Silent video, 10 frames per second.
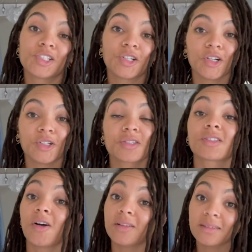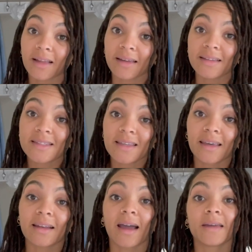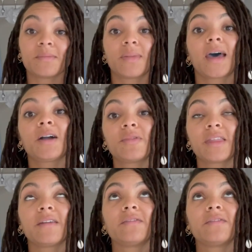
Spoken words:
girl, Salt and Light, and I am back with a